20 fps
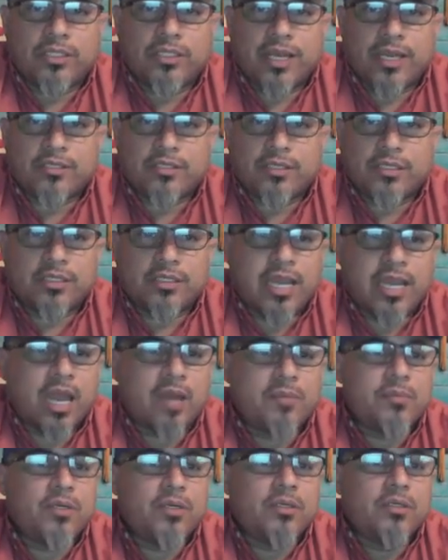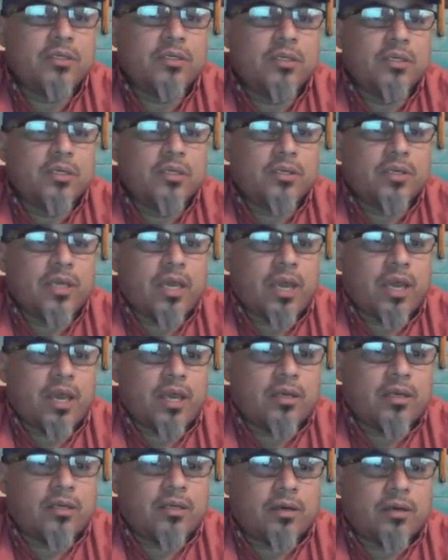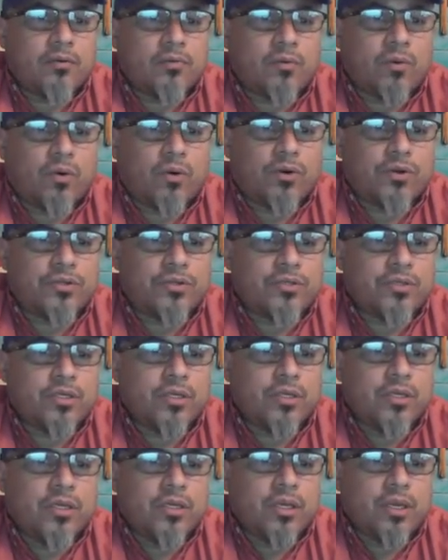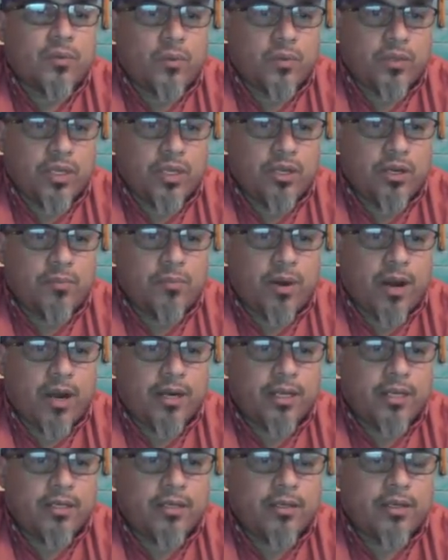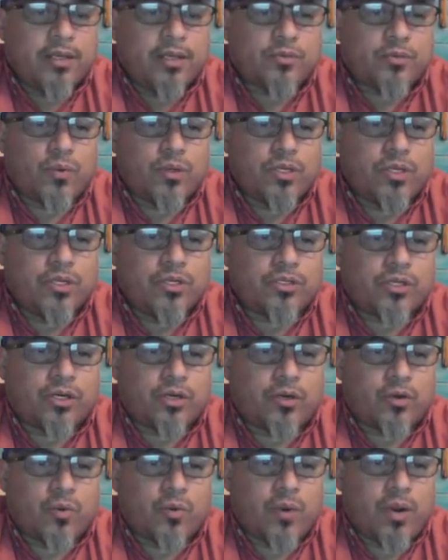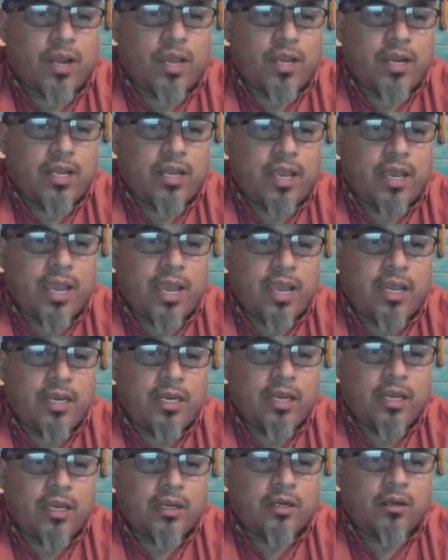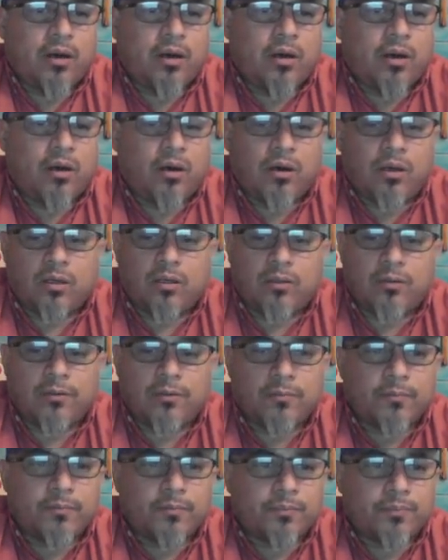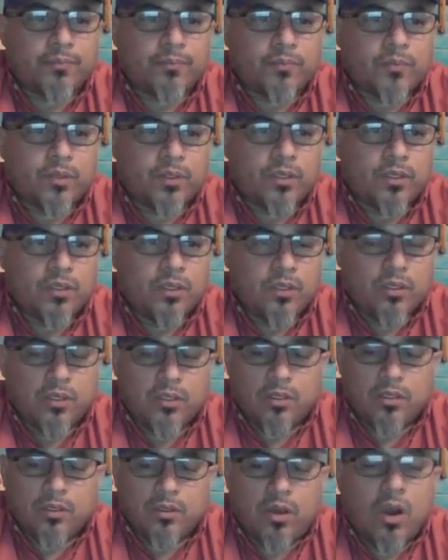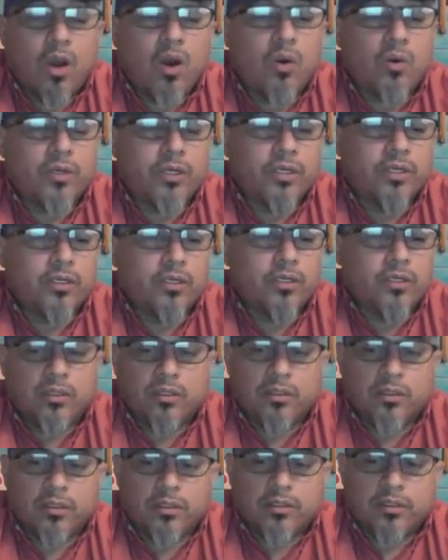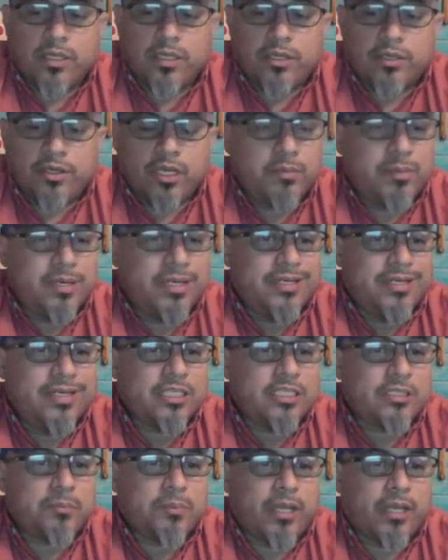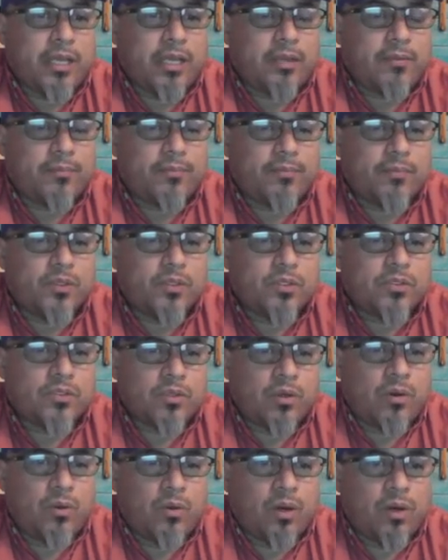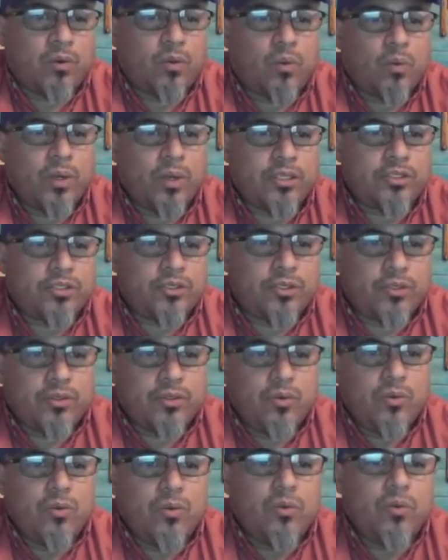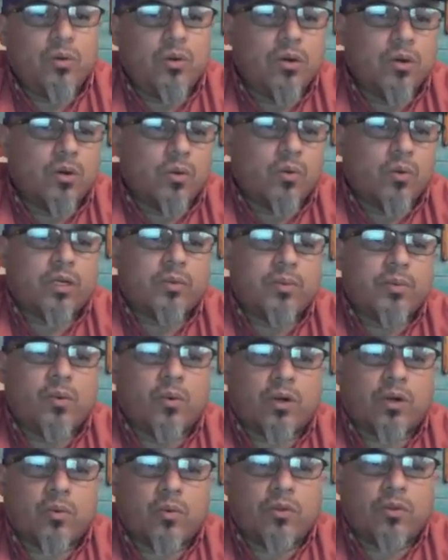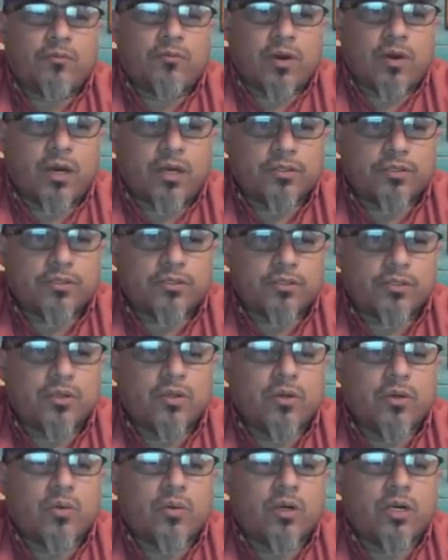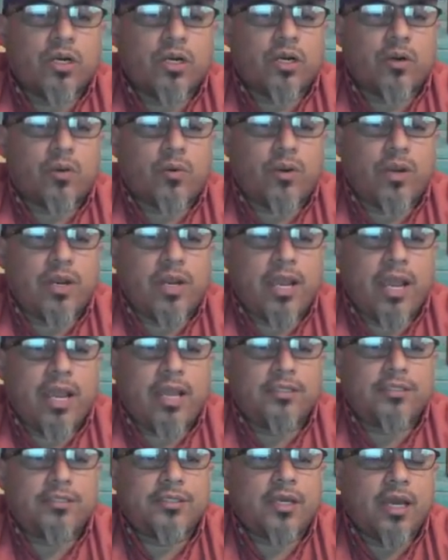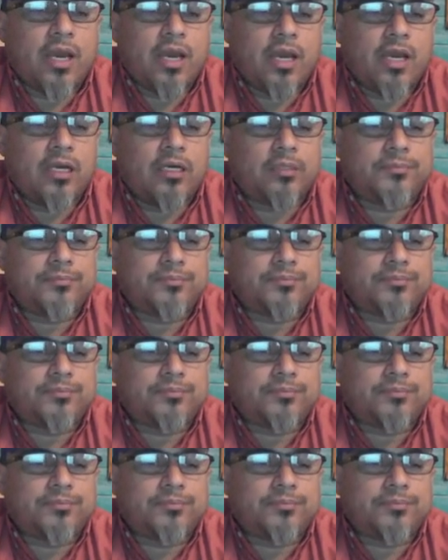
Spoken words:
little text on the tab, and of course, within your body is when you start creating any and all code that you're going to be displaying. So on week 2, we're going to be working with fonts. We're going to create